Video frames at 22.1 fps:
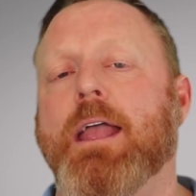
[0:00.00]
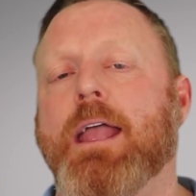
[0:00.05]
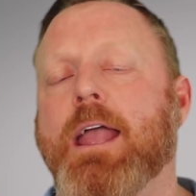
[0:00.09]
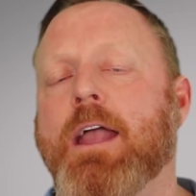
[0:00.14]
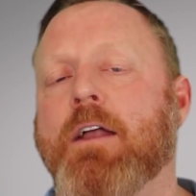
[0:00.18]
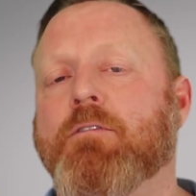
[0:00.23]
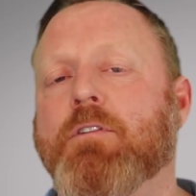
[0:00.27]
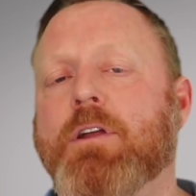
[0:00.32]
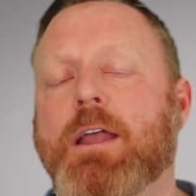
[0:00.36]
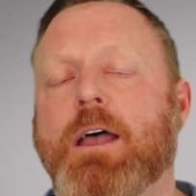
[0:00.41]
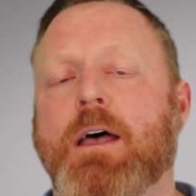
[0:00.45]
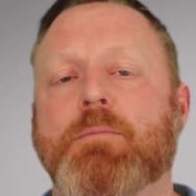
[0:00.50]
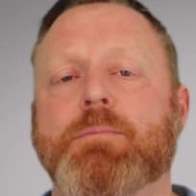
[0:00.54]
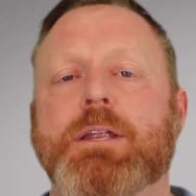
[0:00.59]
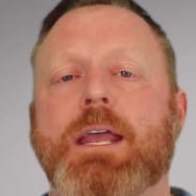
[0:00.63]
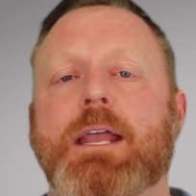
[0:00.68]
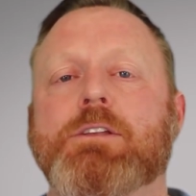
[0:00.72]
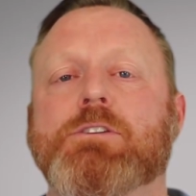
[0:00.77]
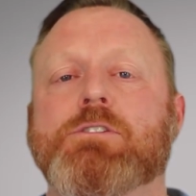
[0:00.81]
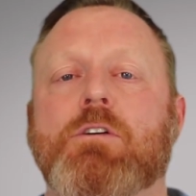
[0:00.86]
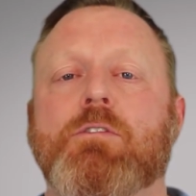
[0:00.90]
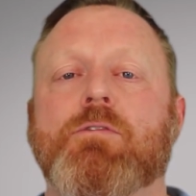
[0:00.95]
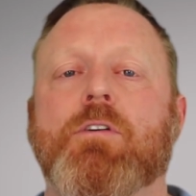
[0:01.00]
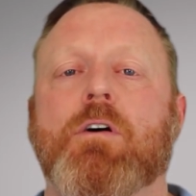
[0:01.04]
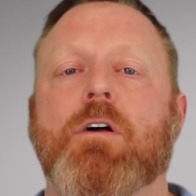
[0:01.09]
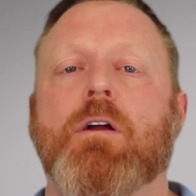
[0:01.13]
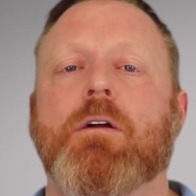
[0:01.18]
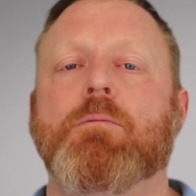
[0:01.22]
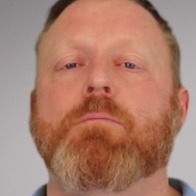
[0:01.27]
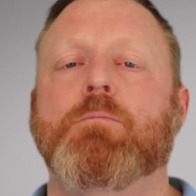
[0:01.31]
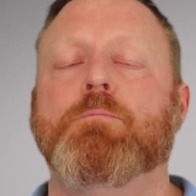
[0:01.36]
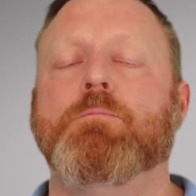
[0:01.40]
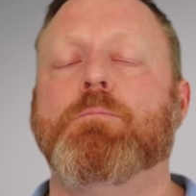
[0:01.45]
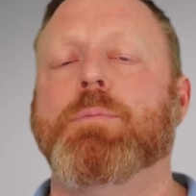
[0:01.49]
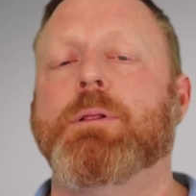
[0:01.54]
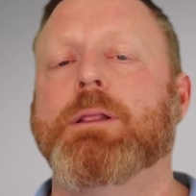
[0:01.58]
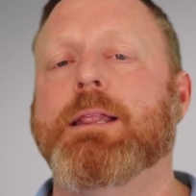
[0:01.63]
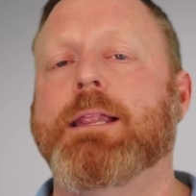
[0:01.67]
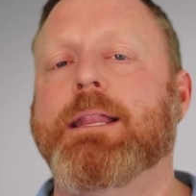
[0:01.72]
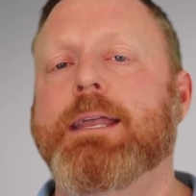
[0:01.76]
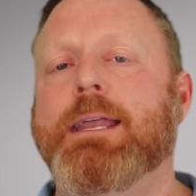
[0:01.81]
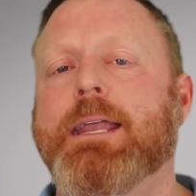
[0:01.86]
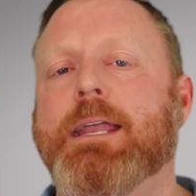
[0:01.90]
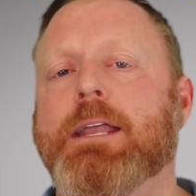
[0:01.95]
every update so far,
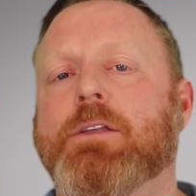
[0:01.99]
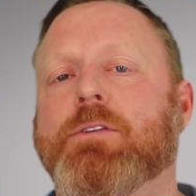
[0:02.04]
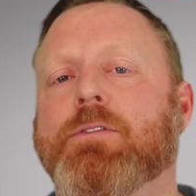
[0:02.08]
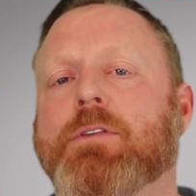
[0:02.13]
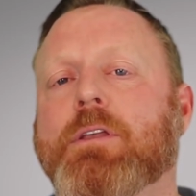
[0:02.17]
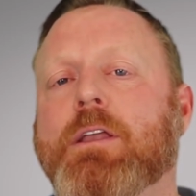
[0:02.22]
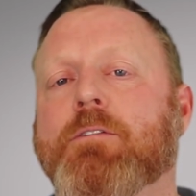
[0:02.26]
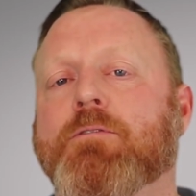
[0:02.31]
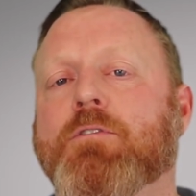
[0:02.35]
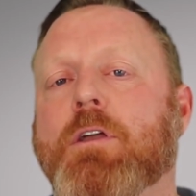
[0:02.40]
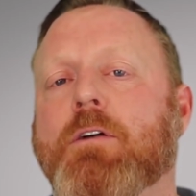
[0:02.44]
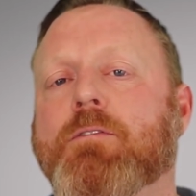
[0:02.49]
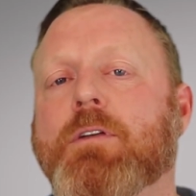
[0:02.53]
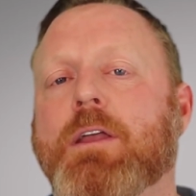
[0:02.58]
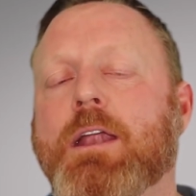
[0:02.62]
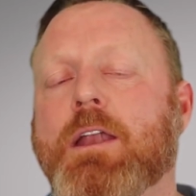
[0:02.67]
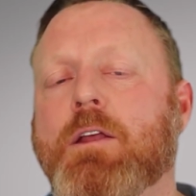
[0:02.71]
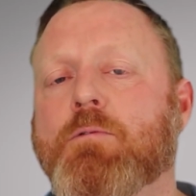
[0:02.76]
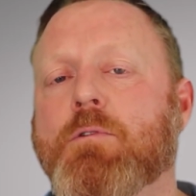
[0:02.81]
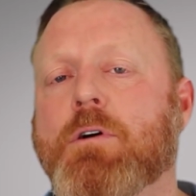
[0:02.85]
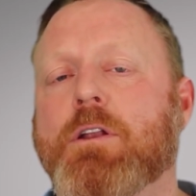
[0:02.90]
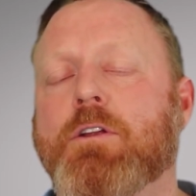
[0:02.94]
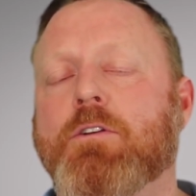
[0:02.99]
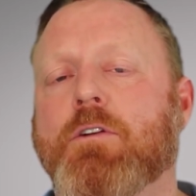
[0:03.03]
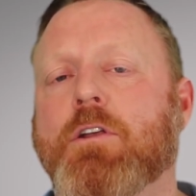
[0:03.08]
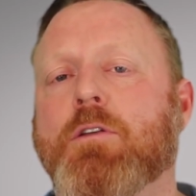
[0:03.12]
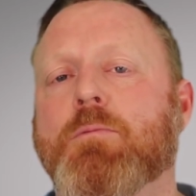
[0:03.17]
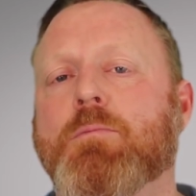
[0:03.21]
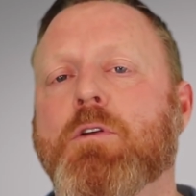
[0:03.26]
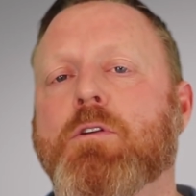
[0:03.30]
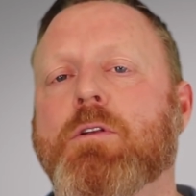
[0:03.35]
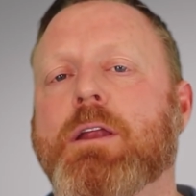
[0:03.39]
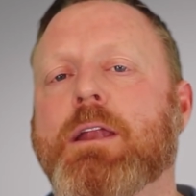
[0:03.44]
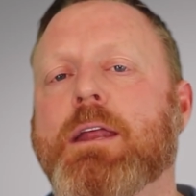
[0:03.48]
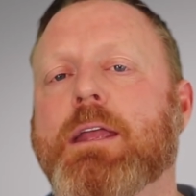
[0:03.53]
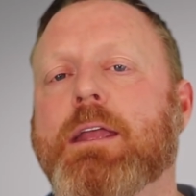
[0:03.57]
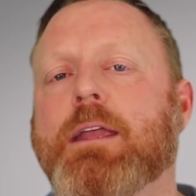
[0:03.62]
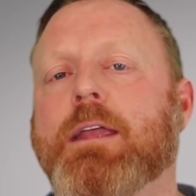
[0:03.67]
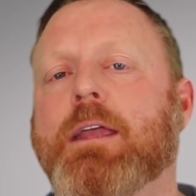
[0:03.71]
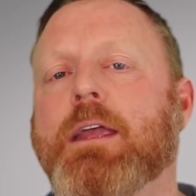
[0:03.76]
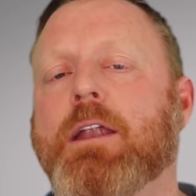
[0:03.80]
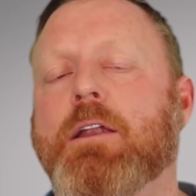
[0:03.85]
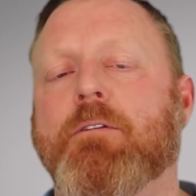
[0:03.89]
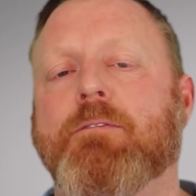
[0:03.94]
please, if you have anyone in your
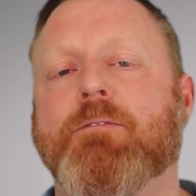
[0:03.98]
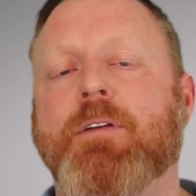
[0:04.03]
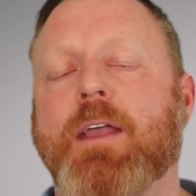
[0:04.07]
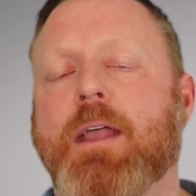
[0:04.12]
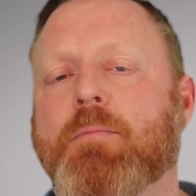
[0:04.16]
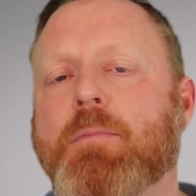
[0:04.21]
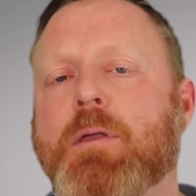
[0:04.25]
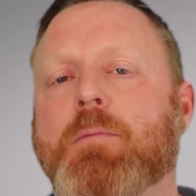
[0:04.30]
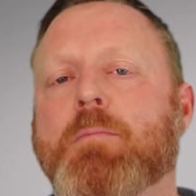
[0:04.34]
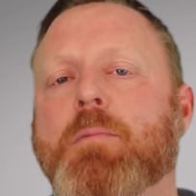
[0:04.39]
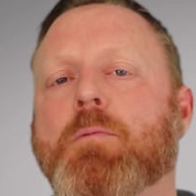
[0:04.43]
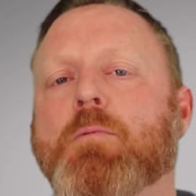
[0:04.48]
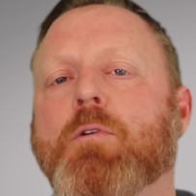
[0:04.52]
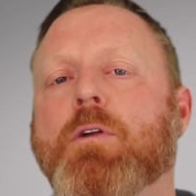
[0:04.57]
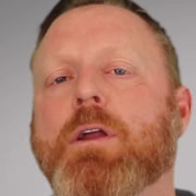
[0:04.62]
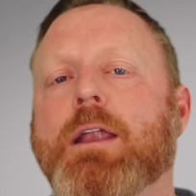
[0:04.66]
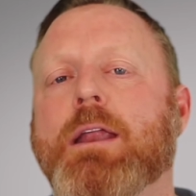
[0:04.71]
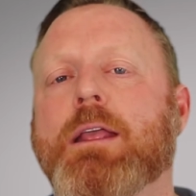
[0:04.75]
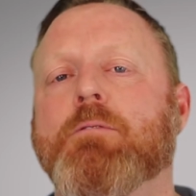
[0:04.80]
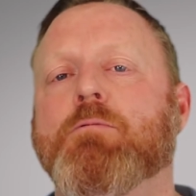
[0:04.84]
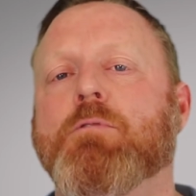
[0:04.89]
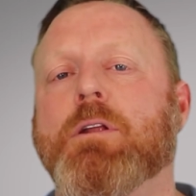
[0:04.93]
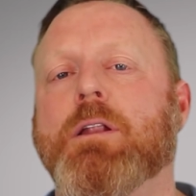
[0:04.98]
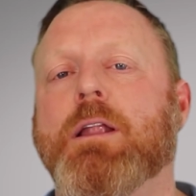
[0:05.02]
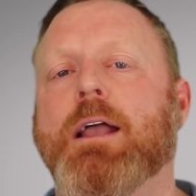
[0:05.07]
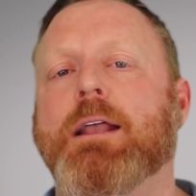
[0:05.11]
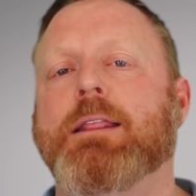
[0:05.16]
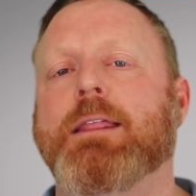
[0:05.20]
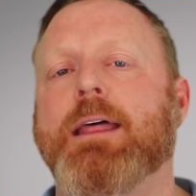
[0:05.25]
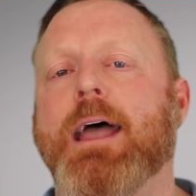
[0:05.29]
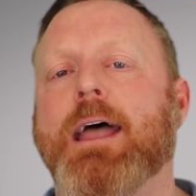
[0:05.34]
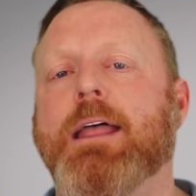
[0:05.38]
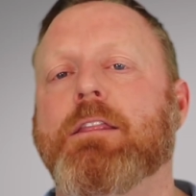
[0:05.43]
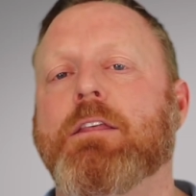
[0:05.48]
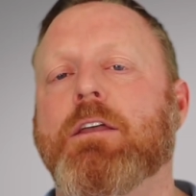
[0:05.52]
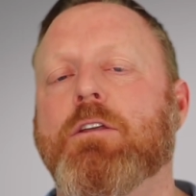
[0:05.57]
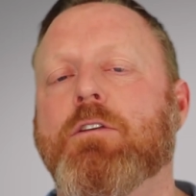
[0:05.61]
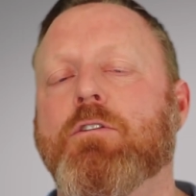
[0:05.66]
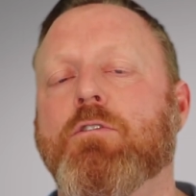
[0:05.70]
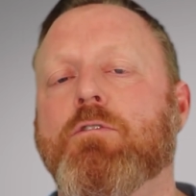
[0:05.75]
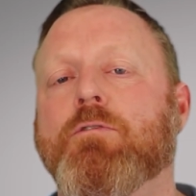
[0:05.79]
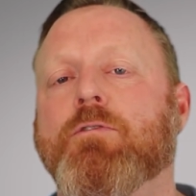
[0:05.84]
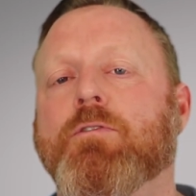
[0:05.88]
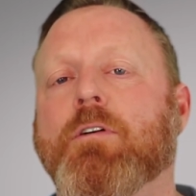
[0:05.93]
community and a family member, anyone like that
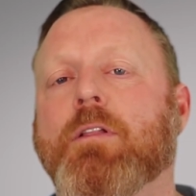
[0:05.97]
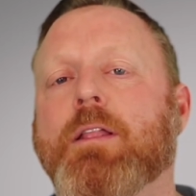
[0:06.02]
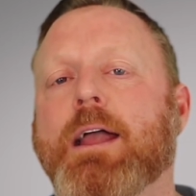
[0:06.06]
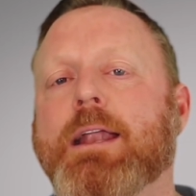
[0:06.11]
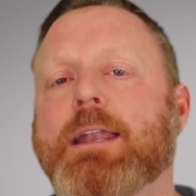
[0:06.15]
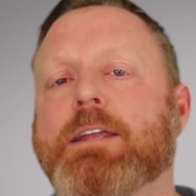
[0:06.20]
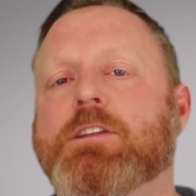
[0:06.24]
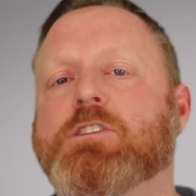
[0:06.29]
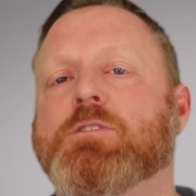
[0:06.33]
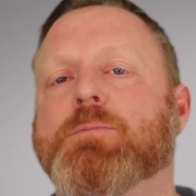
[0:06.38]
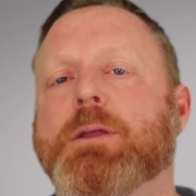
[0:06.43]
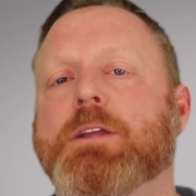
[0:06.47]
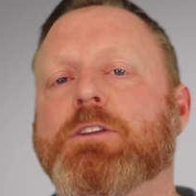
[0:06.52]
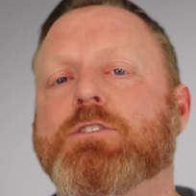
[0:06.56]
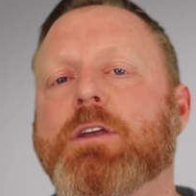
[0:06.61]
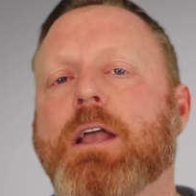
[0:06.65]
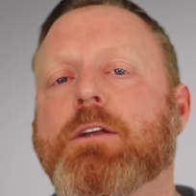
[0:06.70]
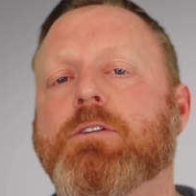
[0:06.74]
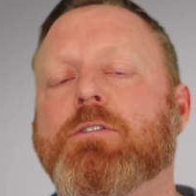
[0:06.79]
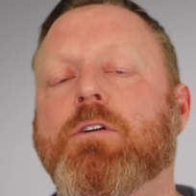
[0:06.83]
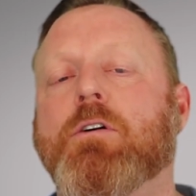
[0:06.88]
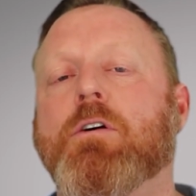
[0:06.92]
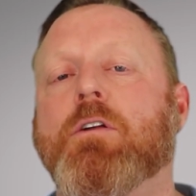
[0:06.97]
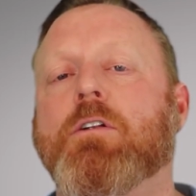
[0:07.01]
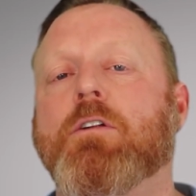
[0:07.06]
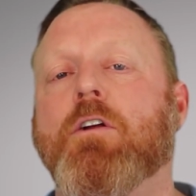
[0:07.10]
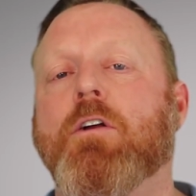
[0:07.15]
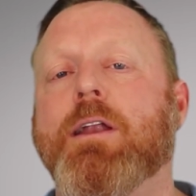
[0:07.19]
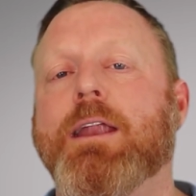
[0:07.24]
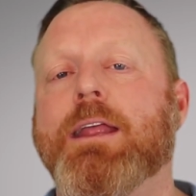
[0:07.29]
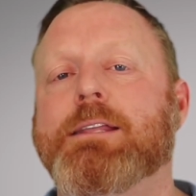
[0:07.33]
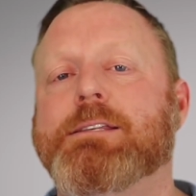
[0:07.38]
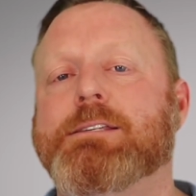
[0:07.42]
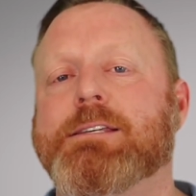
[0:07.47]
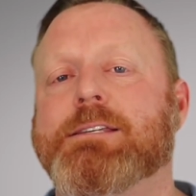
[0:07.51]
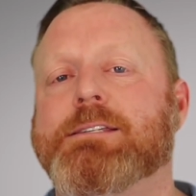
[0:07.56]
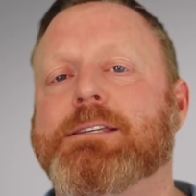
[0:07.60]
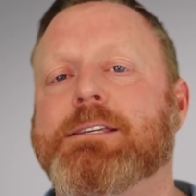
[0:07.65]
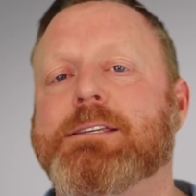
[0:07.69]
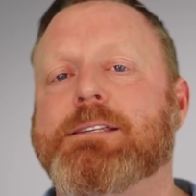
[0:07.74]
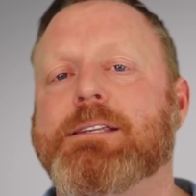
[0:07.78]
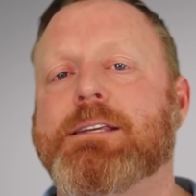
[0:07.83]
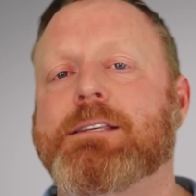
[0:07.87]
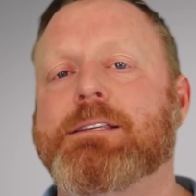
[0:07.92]
you feel like needs to be checked on or needs
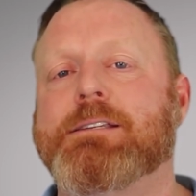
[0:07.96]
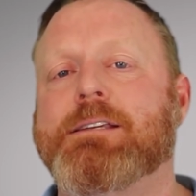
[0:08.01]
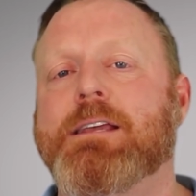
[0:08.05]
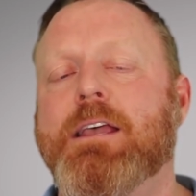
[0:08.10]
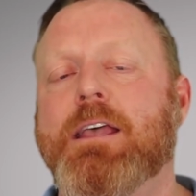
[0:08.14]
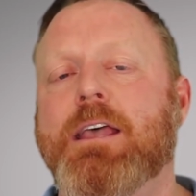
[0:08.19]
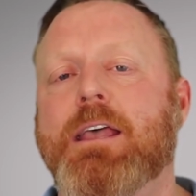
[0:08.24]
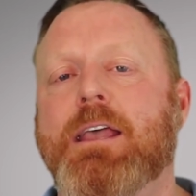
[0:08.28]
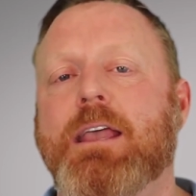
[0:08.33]
assistance